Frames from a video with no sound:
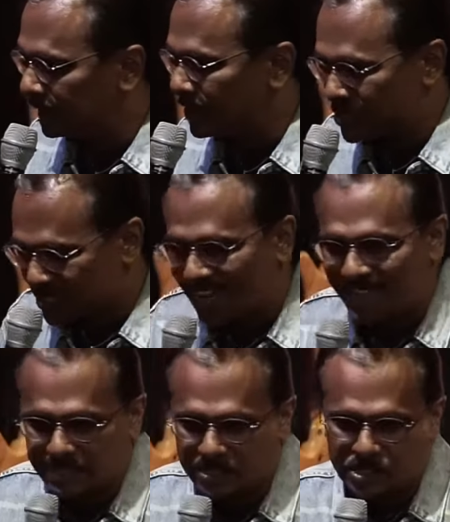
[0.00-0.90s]

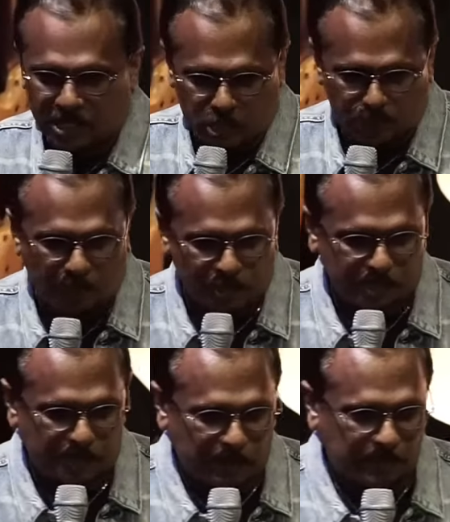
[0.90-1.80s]
science is
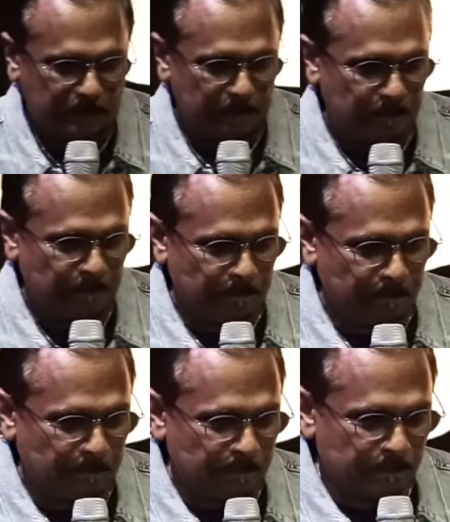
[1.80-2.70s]
possible
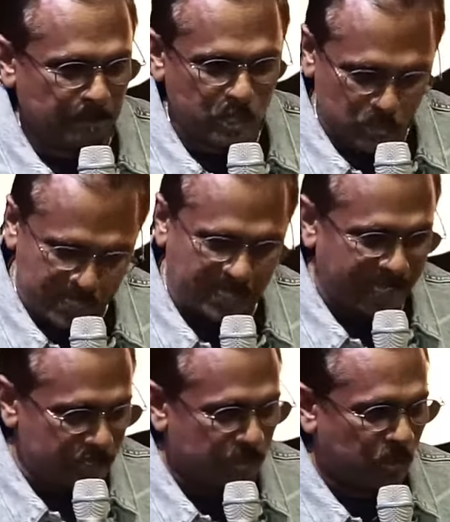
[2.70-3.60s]
because there are
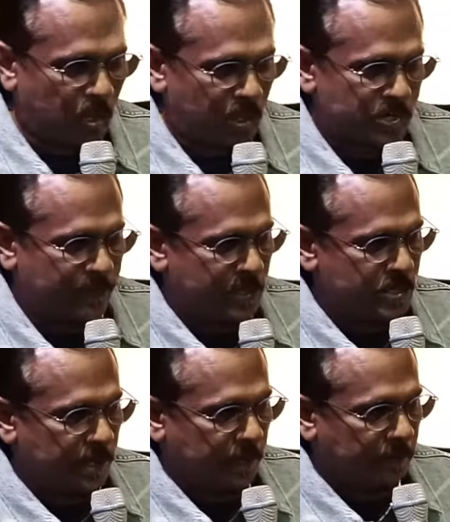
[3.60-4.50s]
natural laws
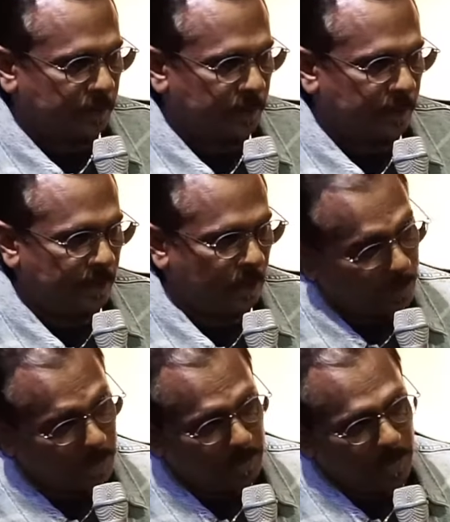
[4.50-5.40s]
functioning.
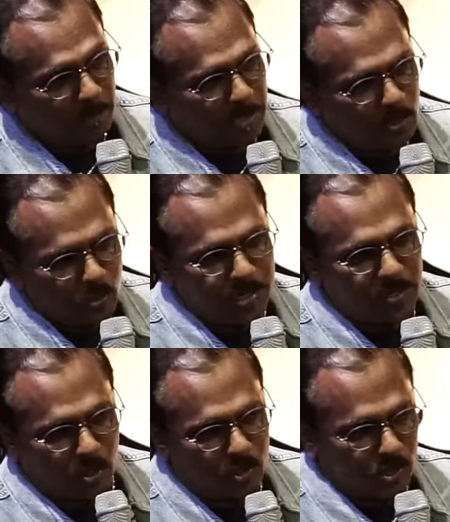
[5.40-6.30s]
Okay? By
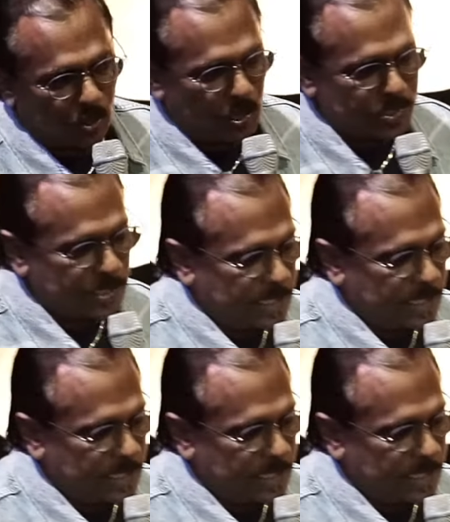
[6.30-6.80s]
using those laws,